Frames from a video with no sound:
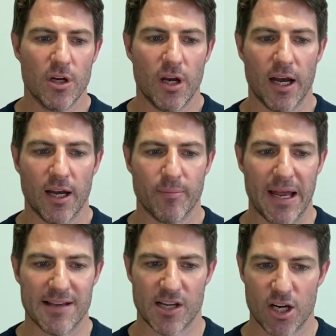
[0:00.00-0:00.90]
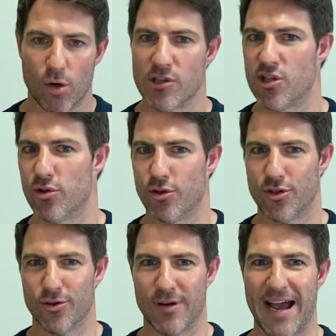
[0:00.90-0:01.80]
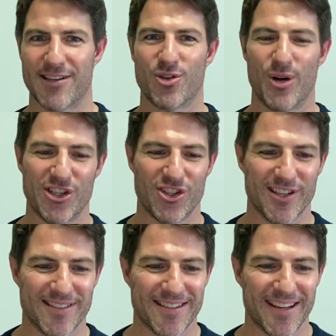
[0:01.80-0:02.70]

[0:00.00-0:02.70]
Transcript: as I always do, to ask questions